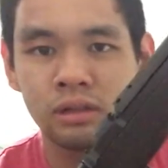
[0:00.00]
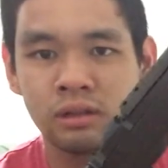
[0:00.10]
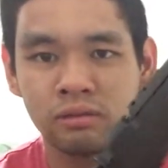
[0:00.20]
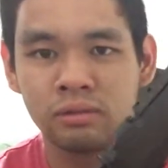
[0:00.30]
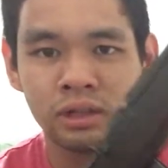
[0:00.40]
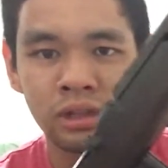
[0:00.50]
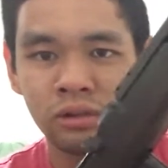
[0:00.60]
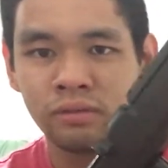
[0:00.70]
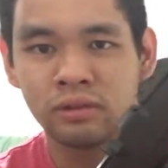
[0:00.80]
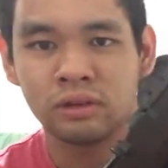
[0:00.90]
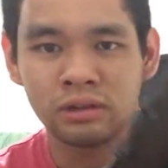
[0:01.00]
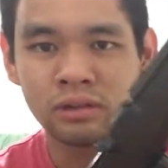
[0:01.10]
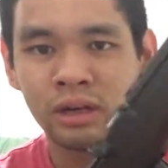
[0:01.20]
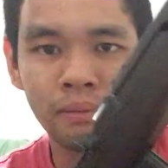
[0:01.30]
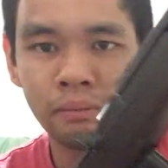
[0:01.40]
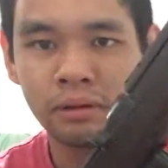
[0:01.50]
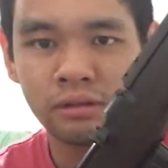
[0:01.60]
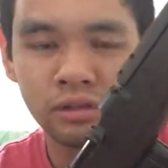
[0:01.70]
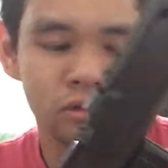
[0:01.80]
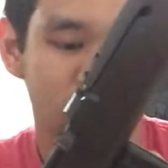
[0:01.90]
You don't really know if you're in or not, but
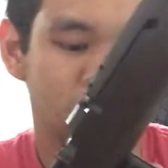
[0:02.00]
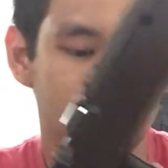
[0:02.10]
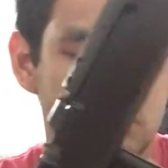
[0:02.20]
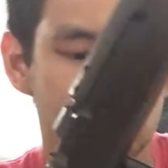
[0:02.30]
so